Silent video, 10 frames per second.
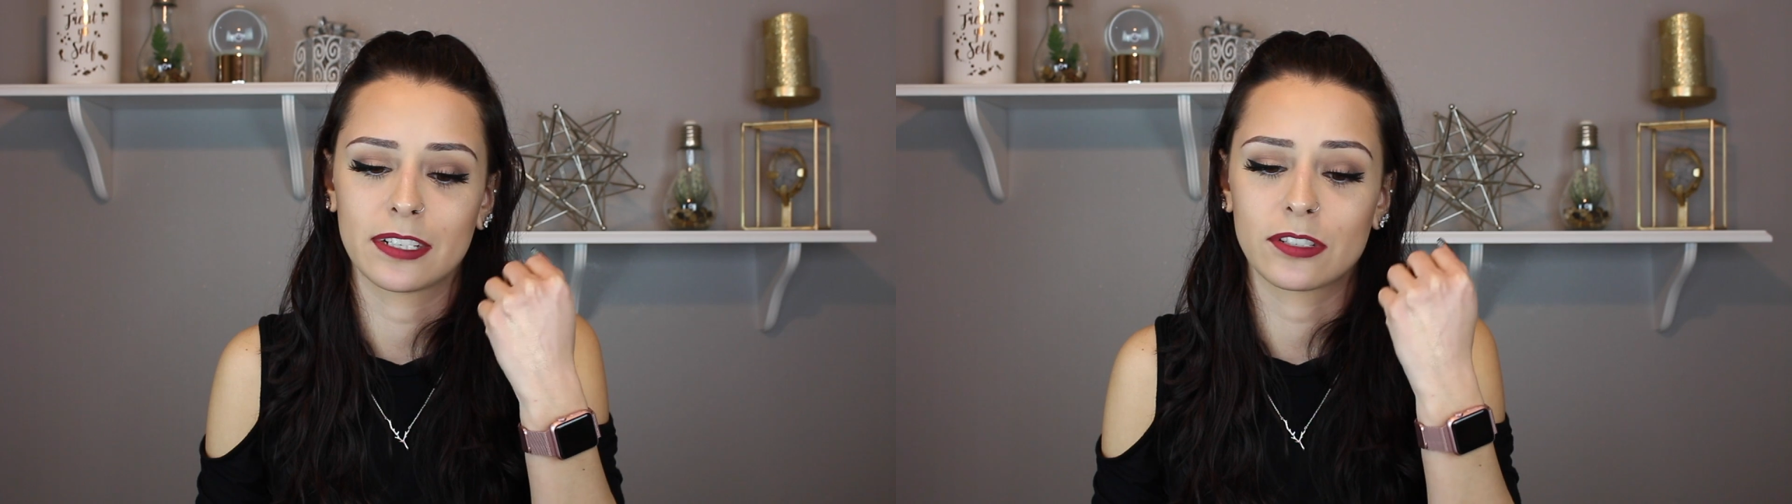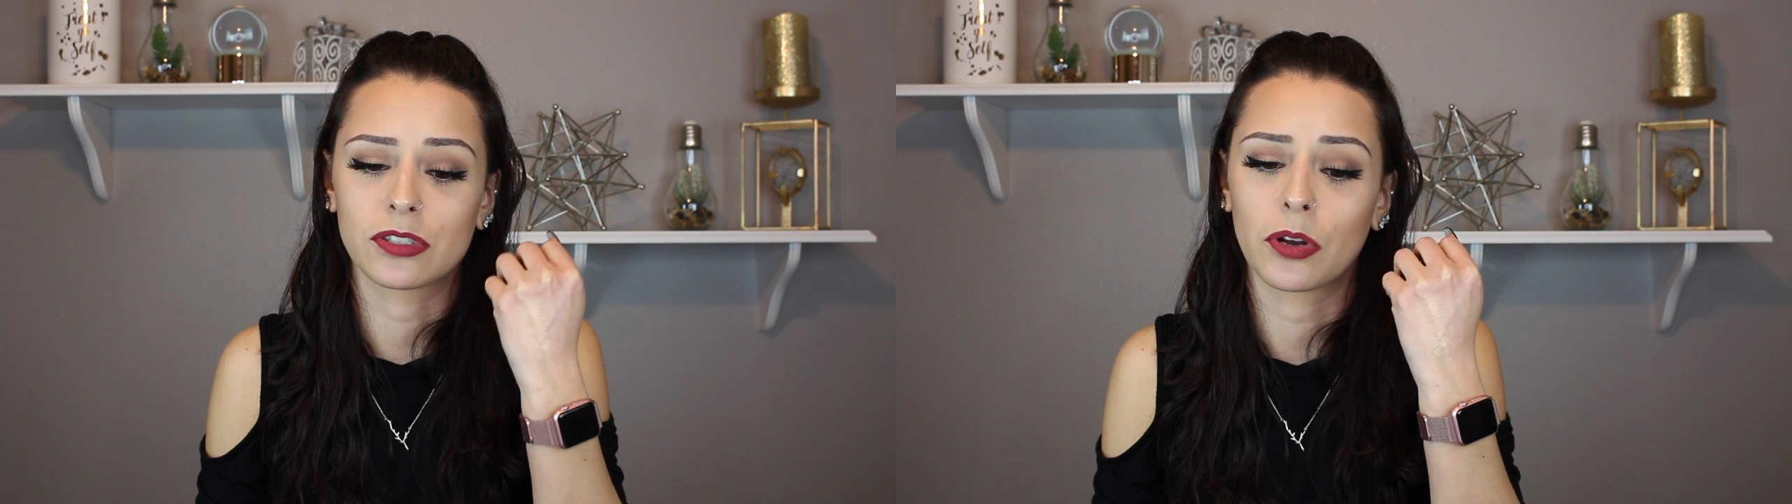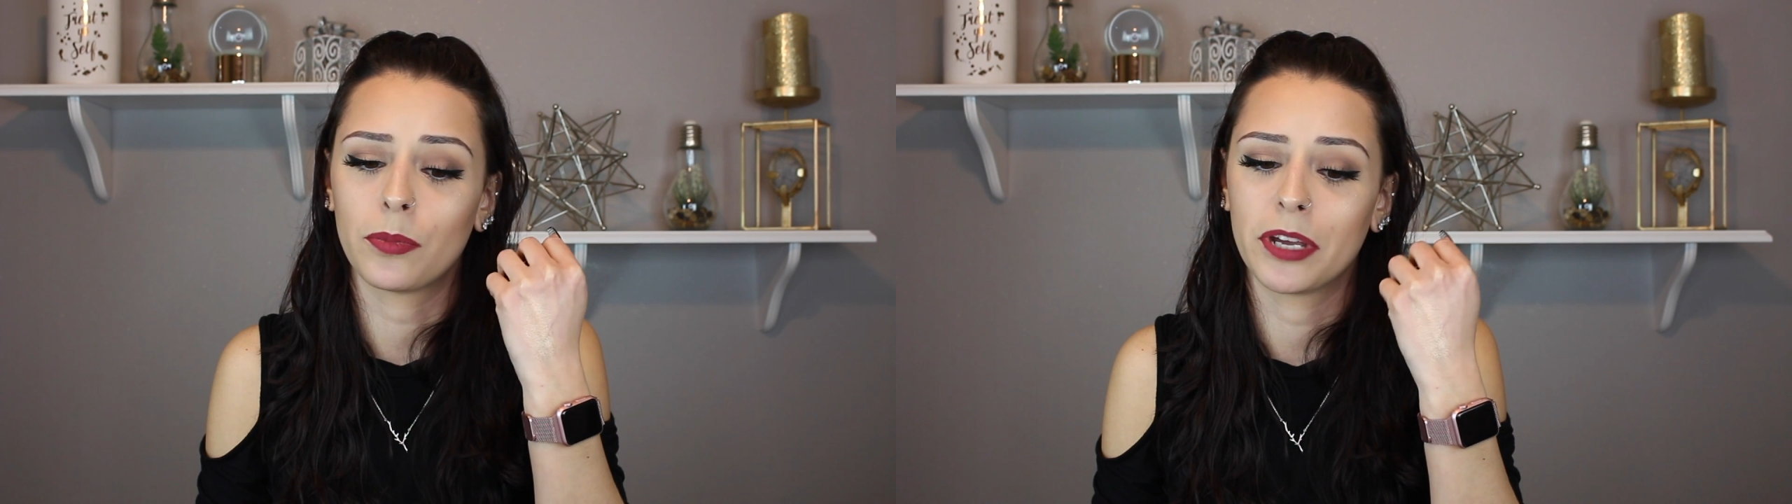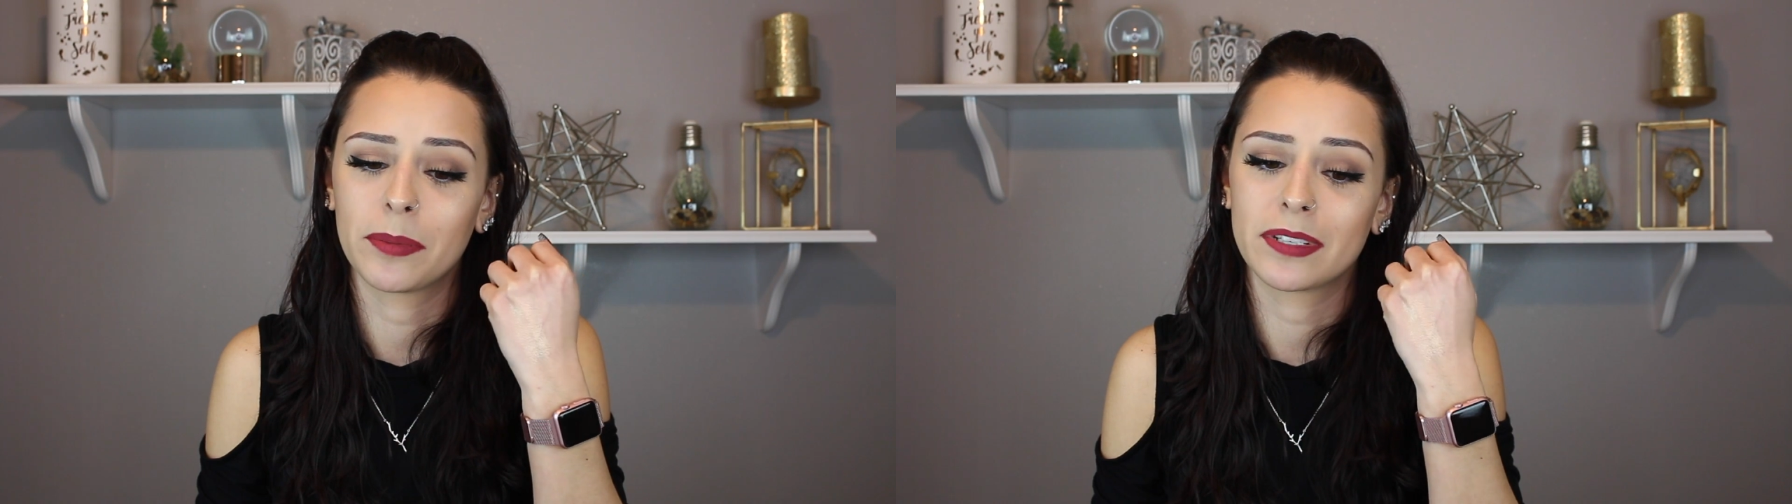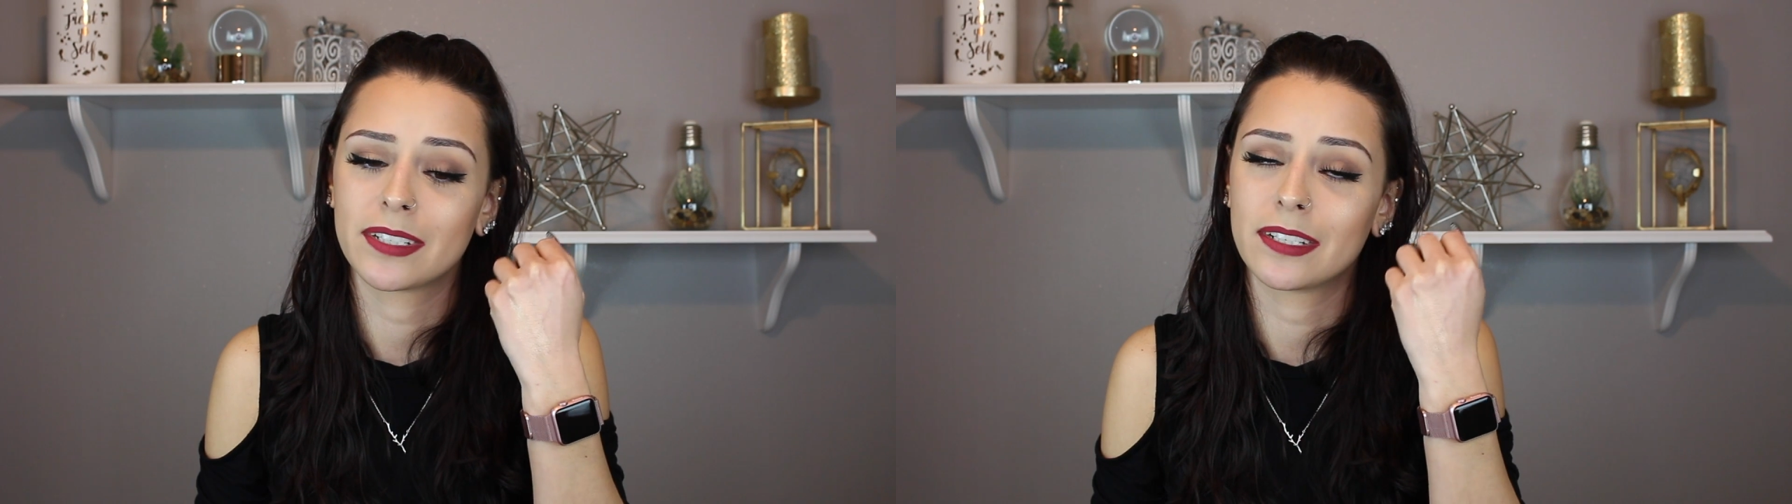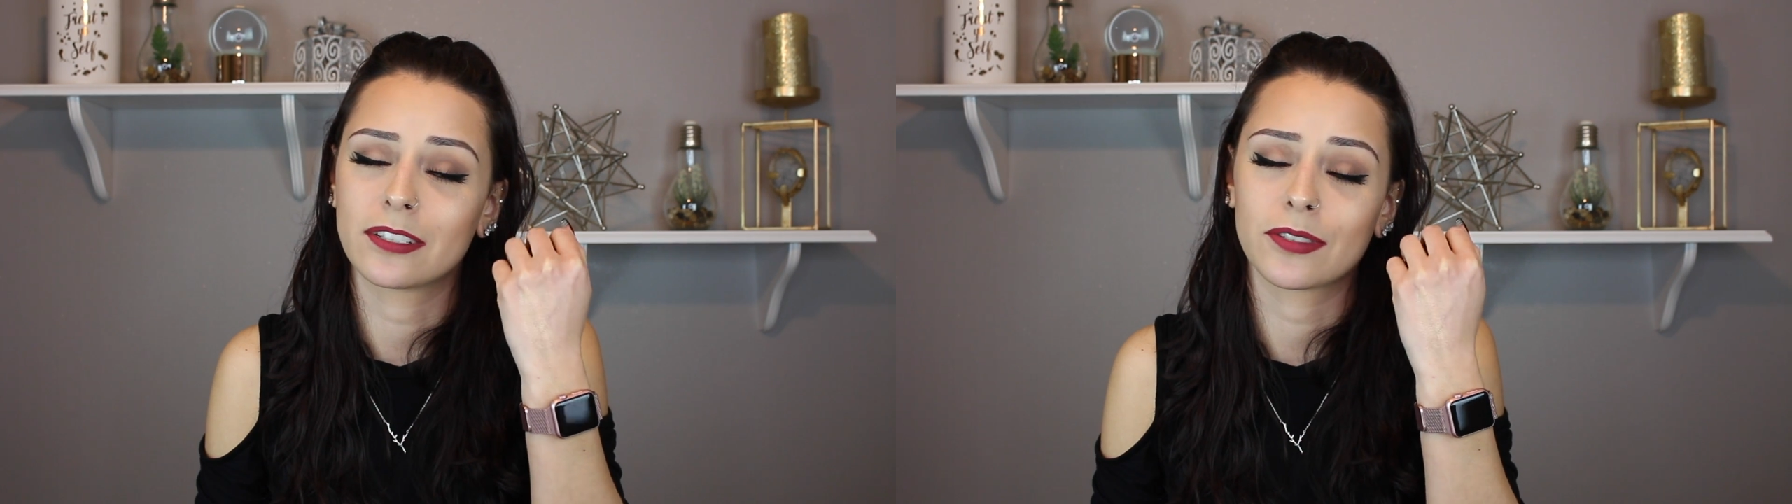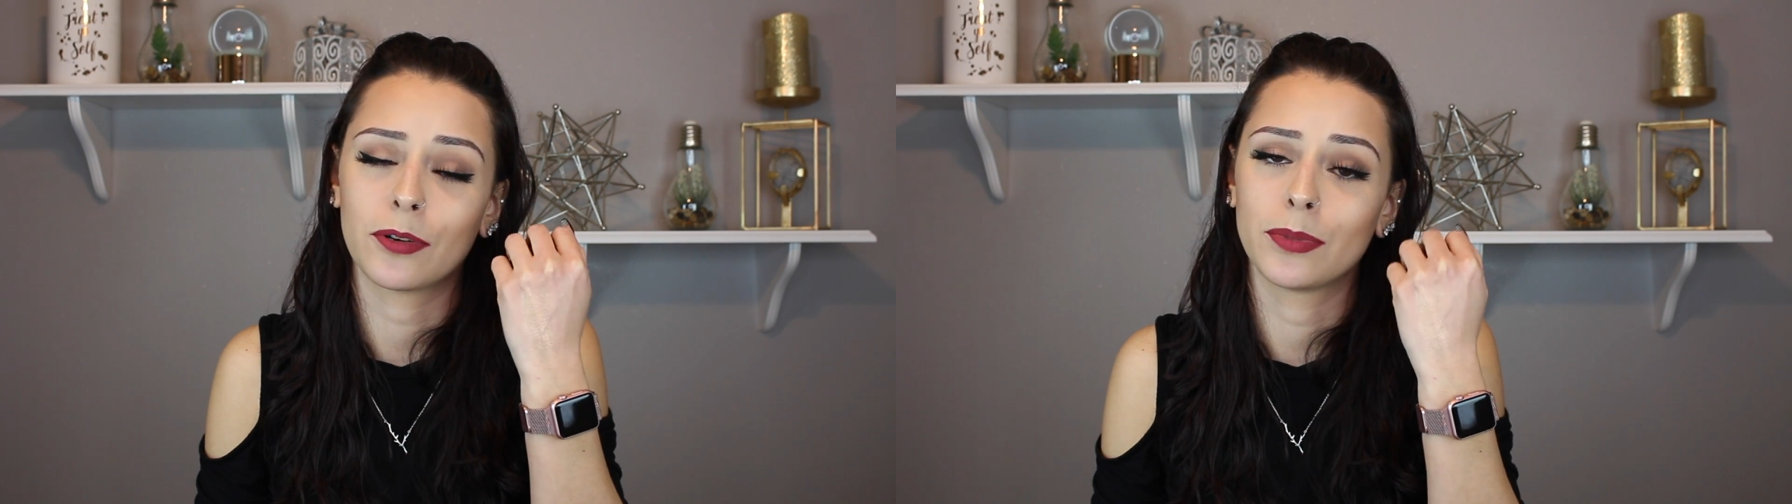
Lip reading: It's so pigmented and so